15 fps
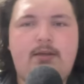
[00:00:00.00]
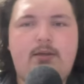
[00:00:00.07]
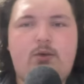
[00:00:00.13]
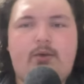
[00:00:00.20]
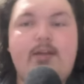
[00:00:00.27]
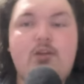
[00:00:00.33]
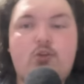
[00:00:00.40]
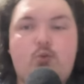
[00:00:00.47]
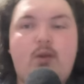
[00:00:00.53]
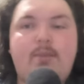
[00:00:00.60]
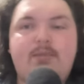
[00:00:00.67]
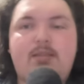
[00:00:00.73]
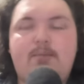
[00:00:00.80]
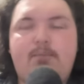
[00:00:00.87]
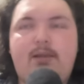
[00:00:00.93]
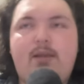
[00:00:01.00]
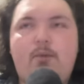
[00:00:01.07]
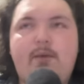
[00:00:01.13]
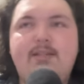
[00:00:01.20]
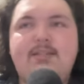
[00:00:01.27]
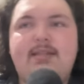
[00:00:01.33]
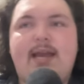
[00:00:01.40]
Kenrich Williams didn't play
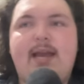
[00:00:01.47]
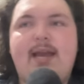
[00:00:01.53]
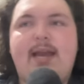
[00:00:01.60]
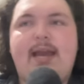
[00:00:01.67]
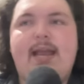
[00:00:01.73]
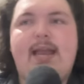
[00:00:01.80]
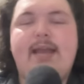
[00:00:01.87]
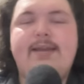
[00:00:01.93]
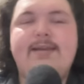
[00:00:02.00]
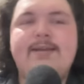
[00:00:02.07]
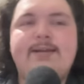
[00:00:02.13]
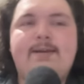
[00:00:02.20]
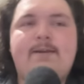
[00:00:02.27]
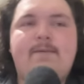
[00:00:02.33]
Wednesday, and